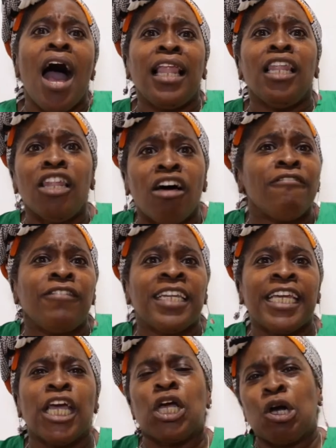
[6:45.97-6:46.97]
a
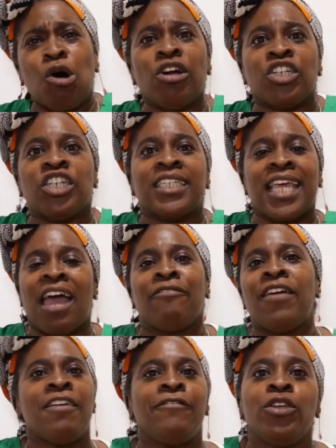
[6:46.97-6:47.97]
lovely, gorgeous
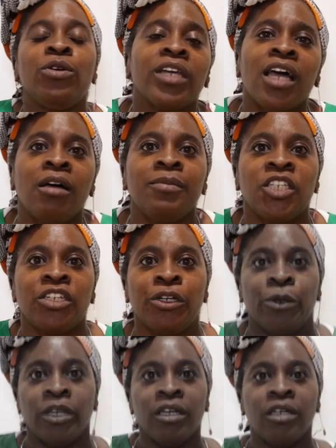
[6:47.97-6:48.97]
cafe for you to come to.